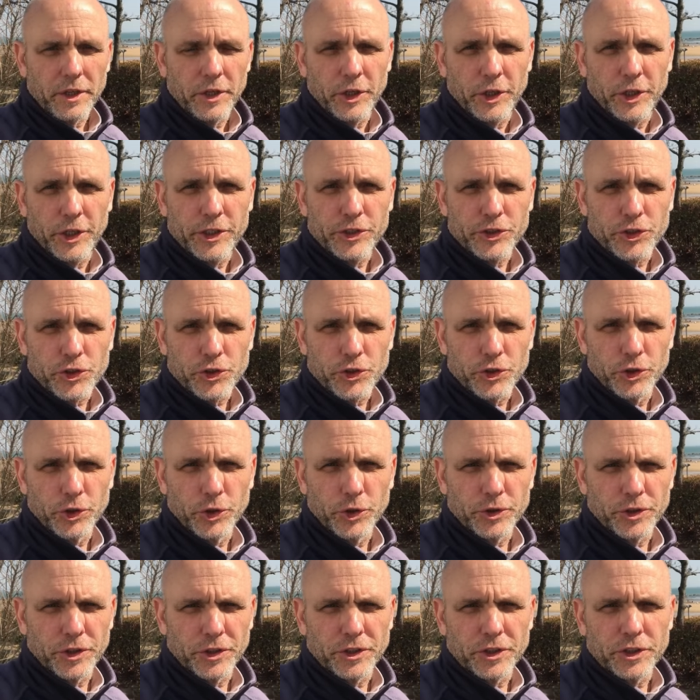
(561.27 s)
It is
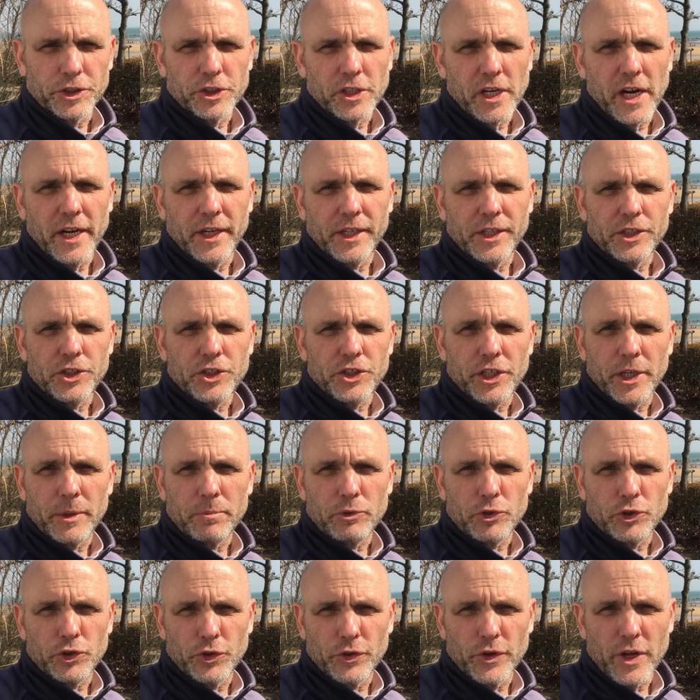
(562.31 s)
true that the Chinese
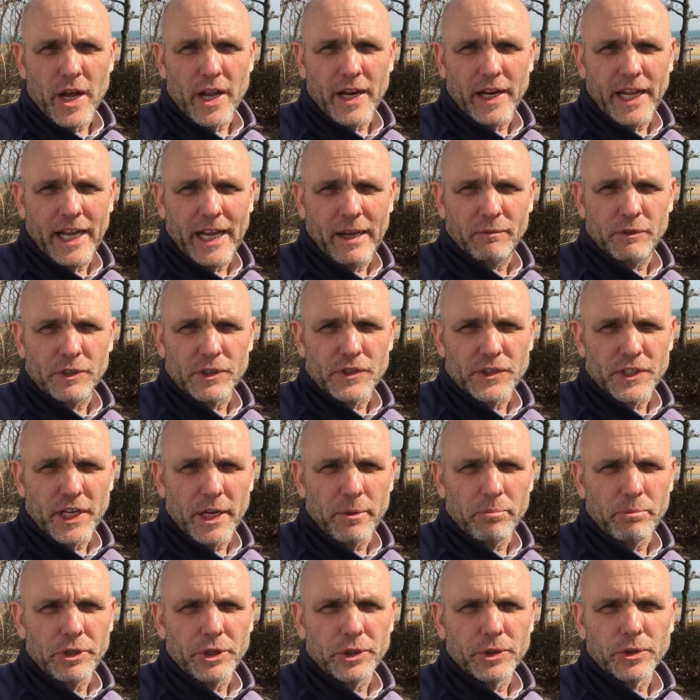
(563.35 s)
chips do not have the
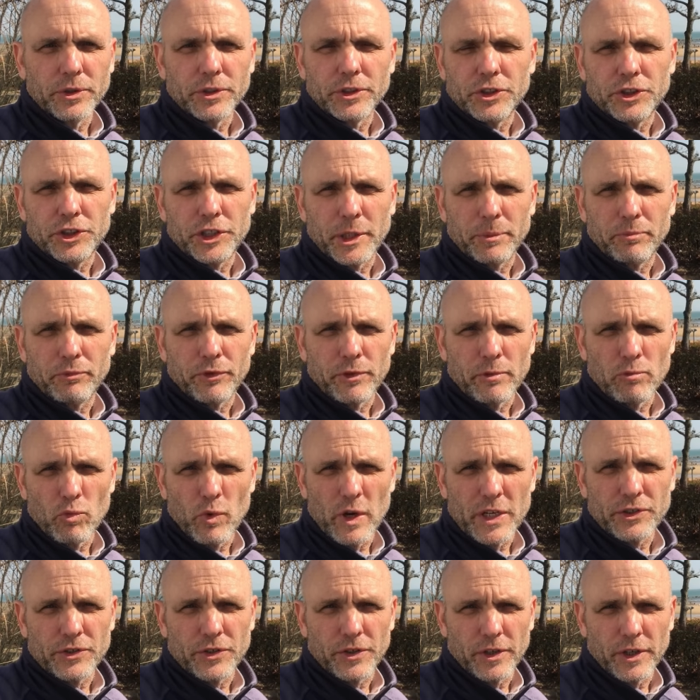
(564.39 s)
same yield as chips from
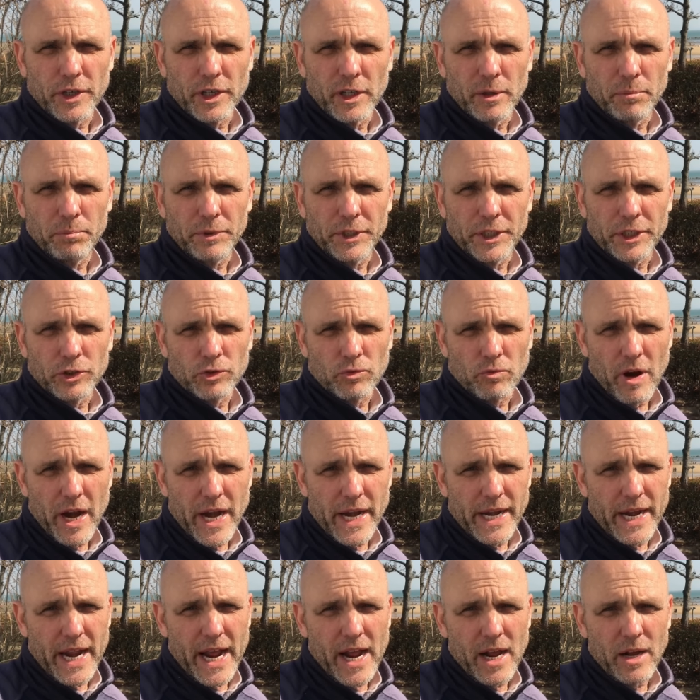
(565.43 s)
Western companies
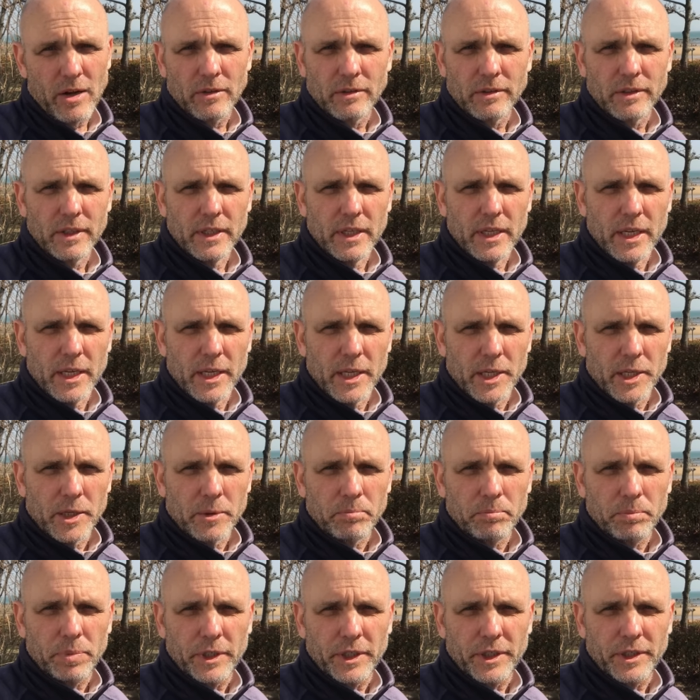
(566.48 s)
right now,
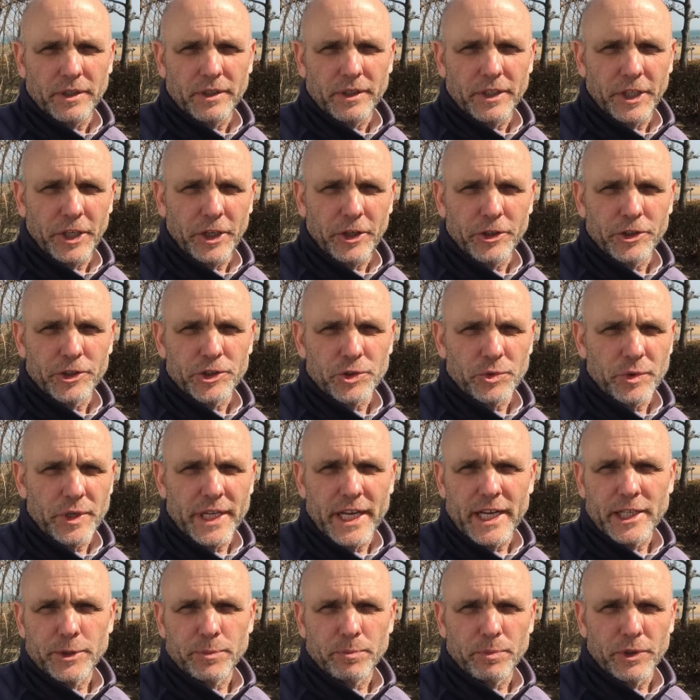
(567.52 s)
but
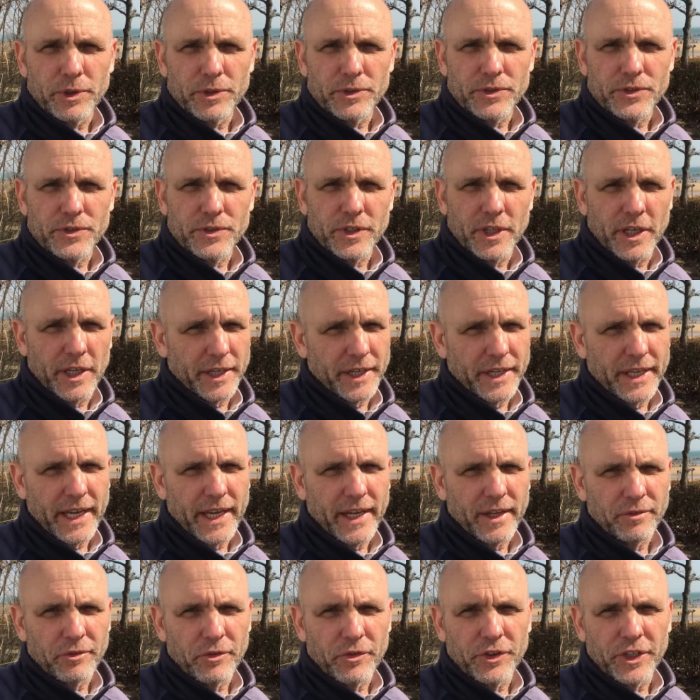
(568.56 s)
industry experts,
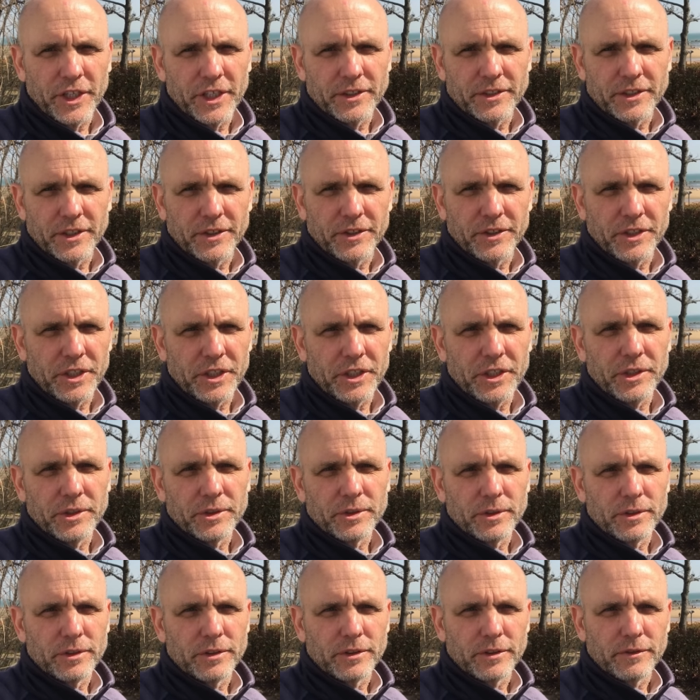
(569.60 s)
again, think that the
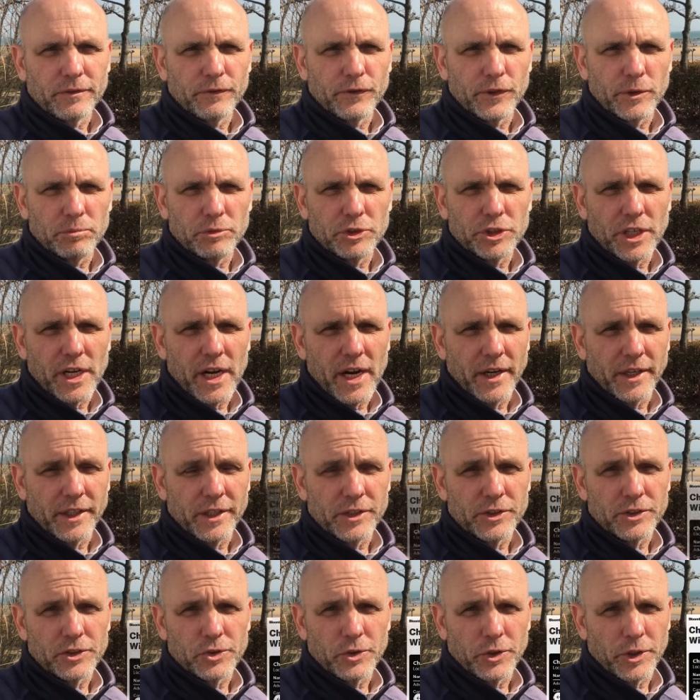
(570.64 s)
yield from China
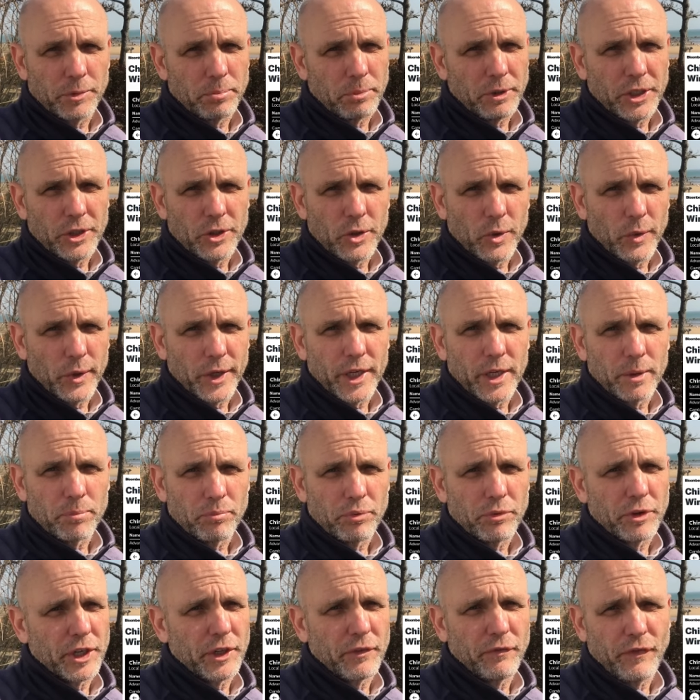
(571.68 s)
is going to be going up
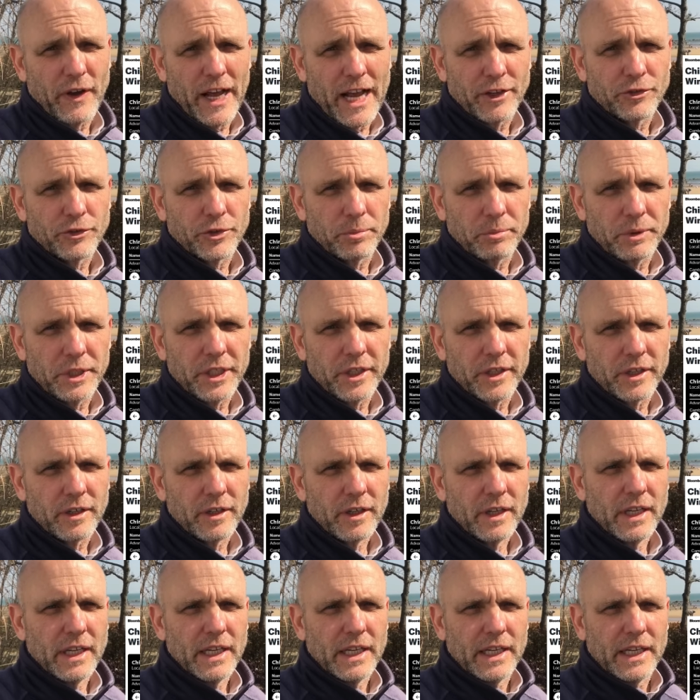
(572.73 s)
pretty fast from here
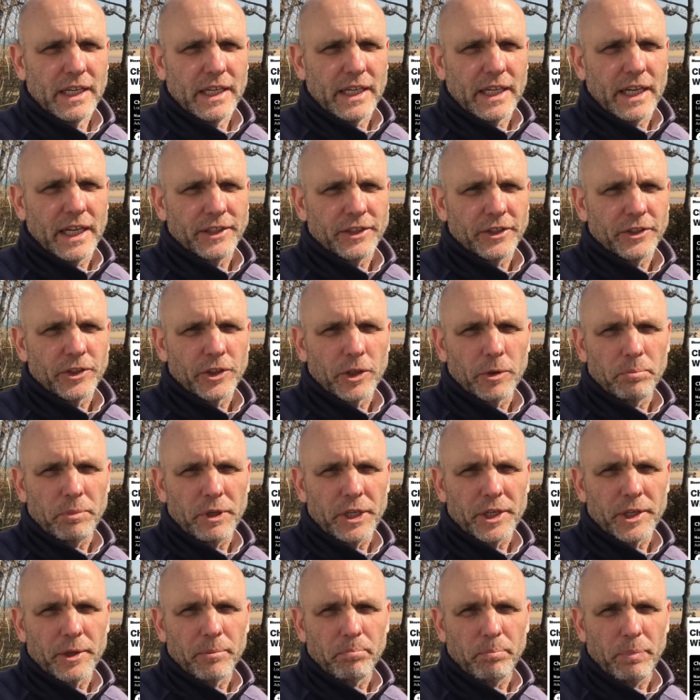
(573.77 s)
and that they'll
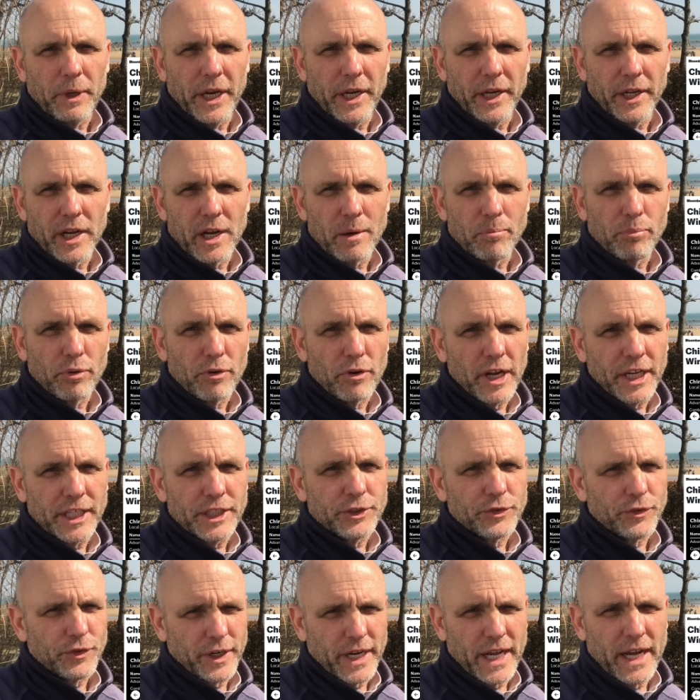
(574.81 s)
be competing on
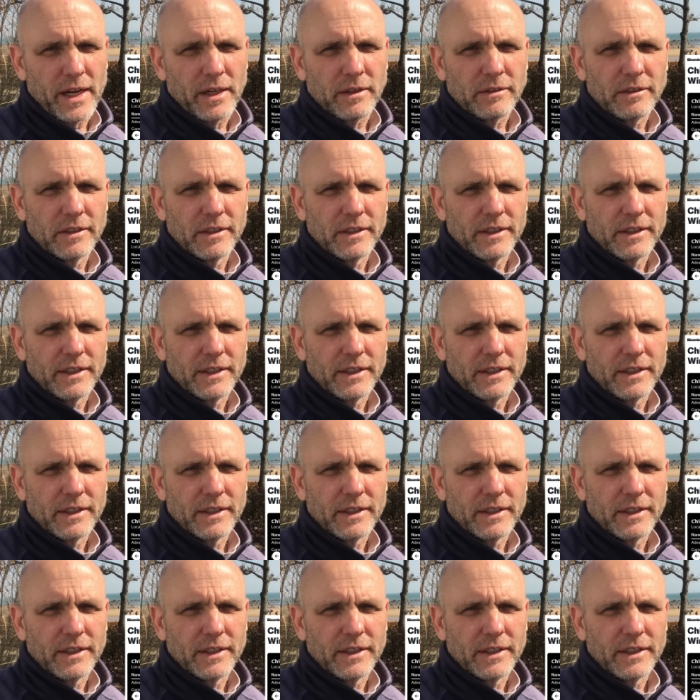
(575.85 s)
price for now